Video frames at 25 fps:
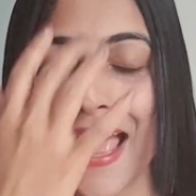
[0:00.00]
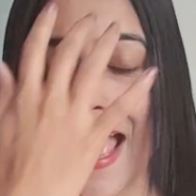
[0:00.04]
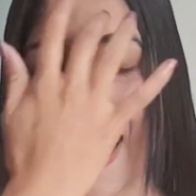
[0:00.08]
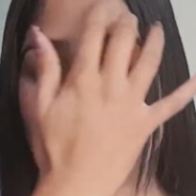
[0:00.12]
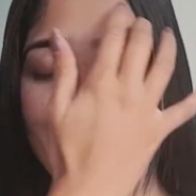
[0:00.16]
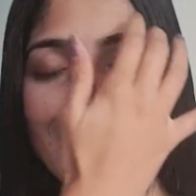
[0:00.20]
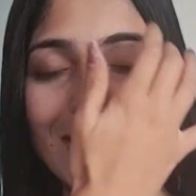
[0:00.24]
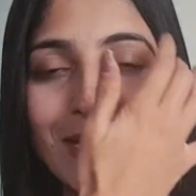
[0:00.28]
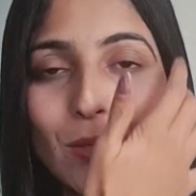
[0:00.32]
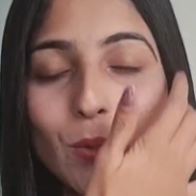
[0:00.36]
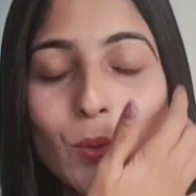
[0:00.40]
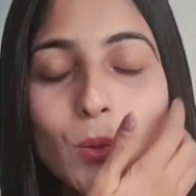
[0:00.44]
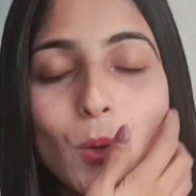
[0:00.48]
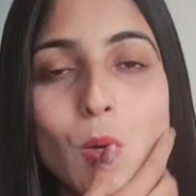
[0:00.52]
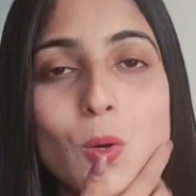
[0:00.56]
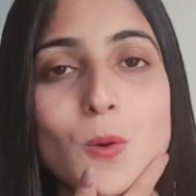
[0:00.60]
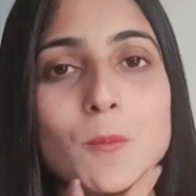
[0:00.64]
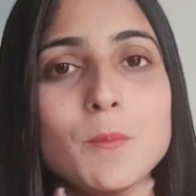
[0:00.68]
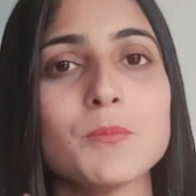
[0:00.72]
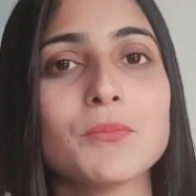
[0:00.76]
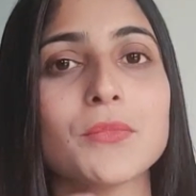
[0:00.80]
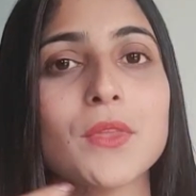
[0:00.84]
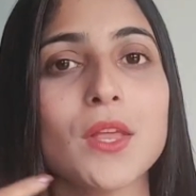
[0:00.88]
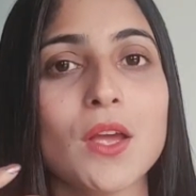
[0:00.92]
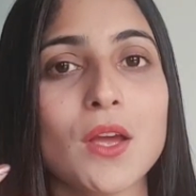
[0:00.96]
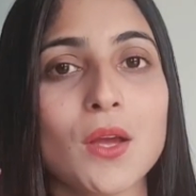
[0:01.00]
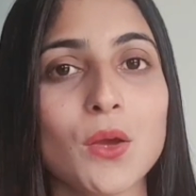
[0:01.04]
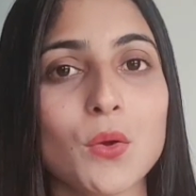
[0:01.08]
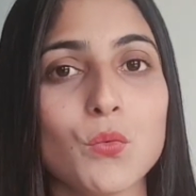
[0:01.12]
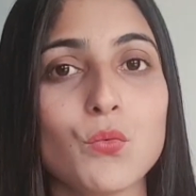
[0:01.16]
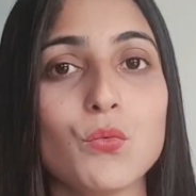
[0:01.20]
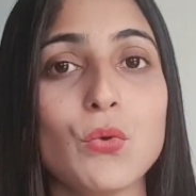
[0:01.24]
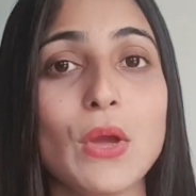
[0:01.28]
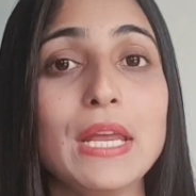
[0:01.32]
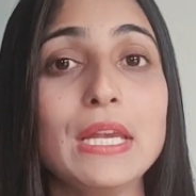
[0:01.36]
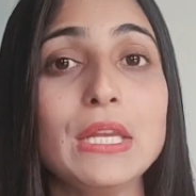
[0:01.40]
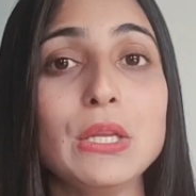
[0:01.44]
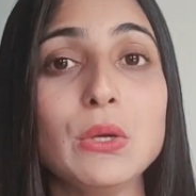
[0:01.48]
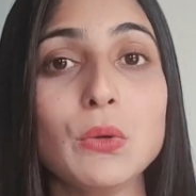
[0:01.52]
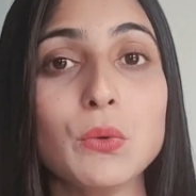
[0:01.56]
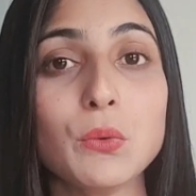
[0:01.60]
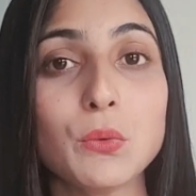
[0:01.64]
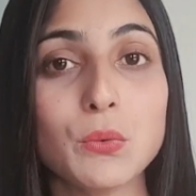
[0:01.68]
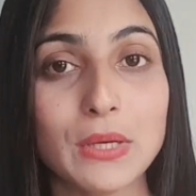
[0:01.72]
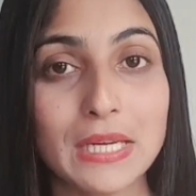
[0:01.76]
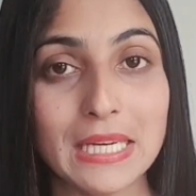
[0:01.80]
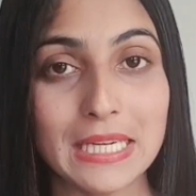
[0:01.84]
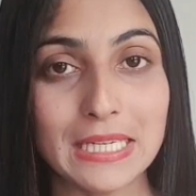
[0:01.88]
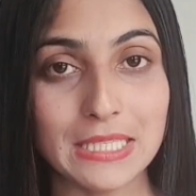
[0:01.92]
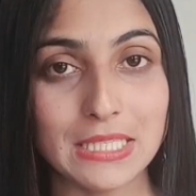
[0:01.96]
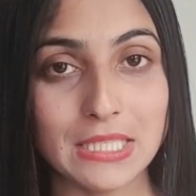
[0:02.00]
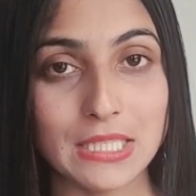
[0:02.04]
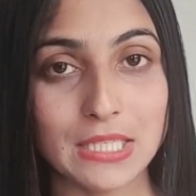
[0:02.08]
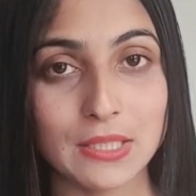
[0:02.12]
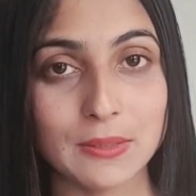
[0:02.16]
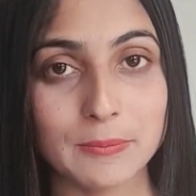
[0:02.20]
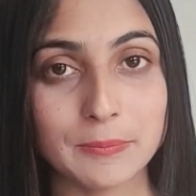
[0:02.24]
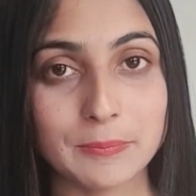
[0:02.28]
And when you read